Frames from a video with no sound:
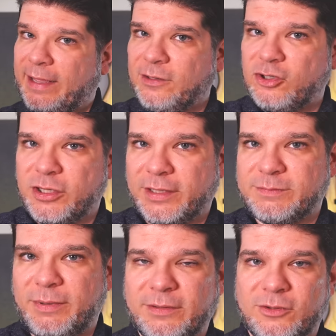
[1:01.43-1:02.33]
energy
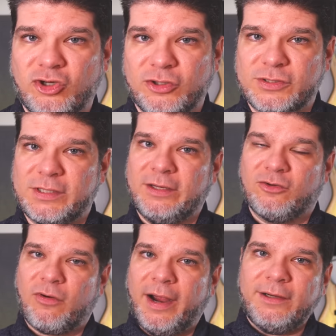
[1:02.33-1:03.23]
expenditures in
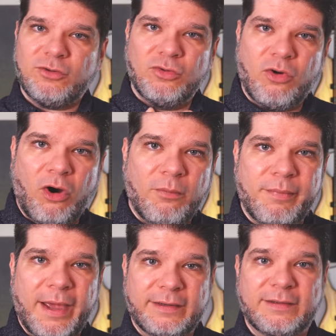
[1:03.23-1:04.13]
trying to
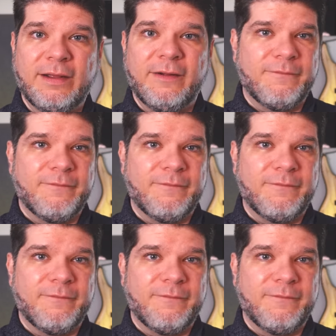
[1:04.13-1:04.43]
combat